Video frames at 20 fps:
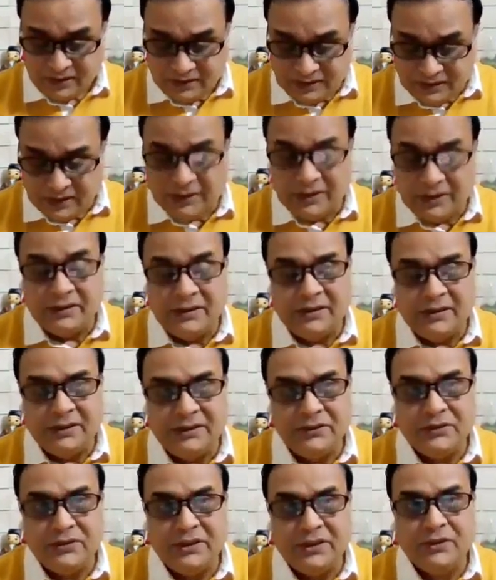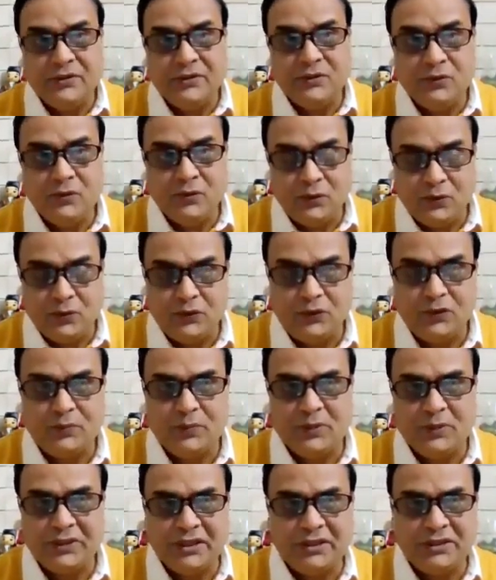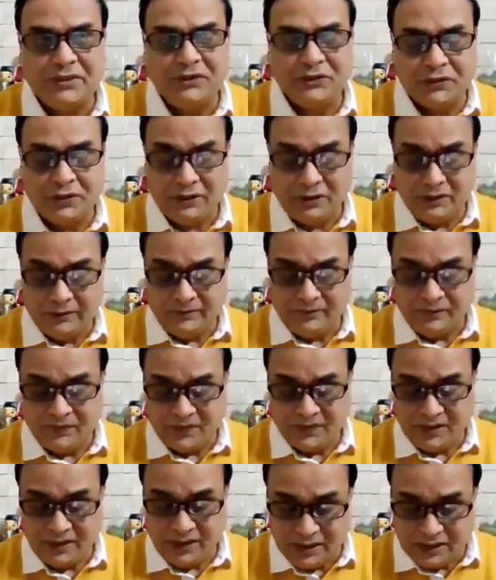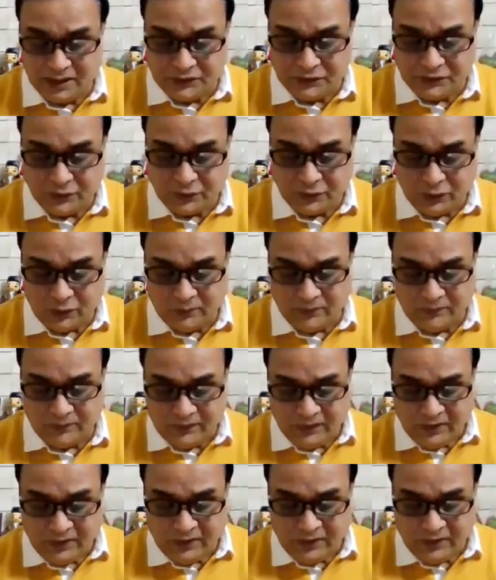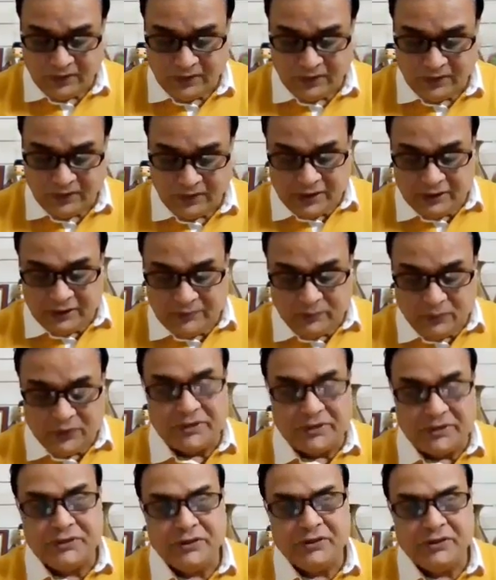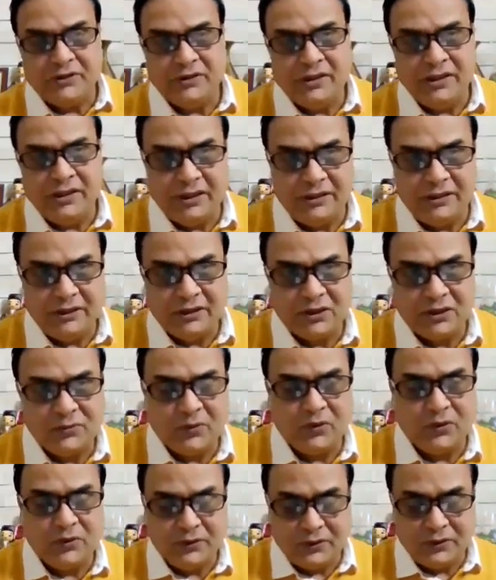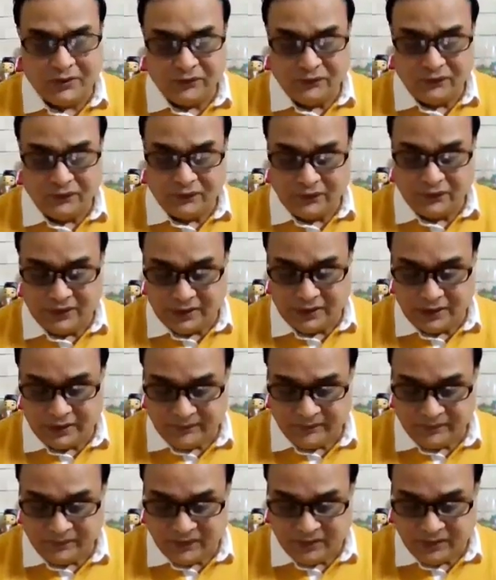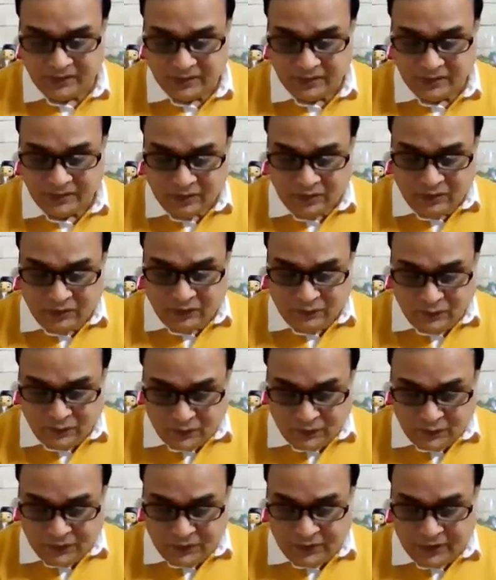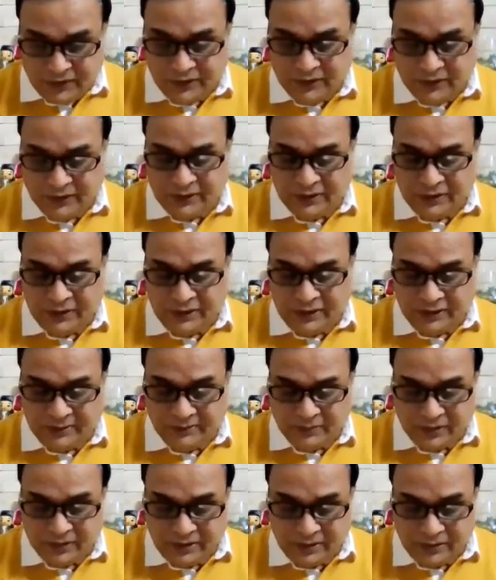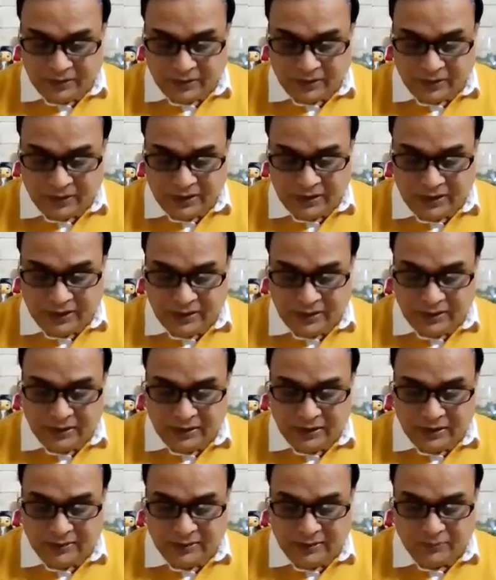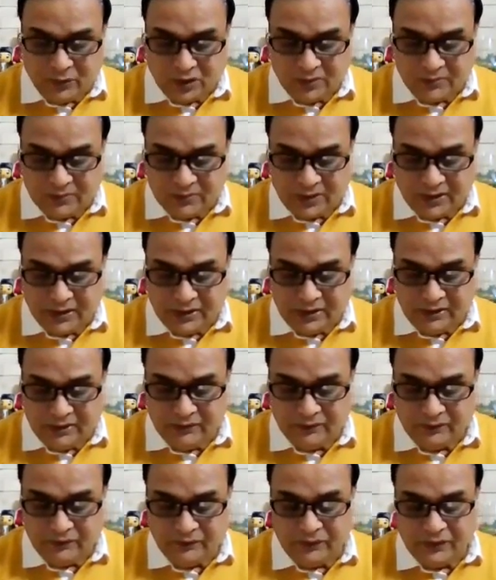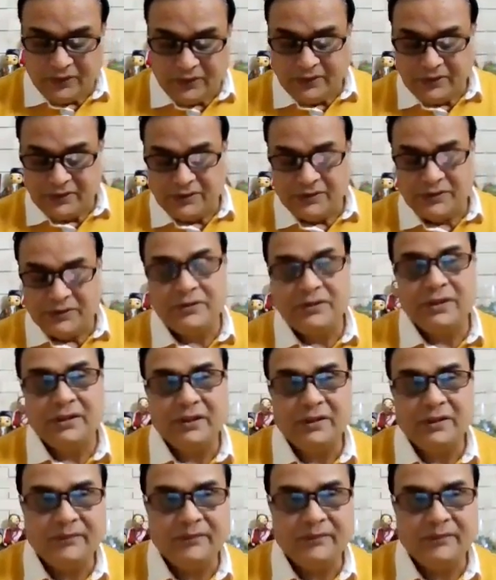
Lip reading: there is a huge potential and scope for the production and export of fodder, edible oil, and palm oil, whereas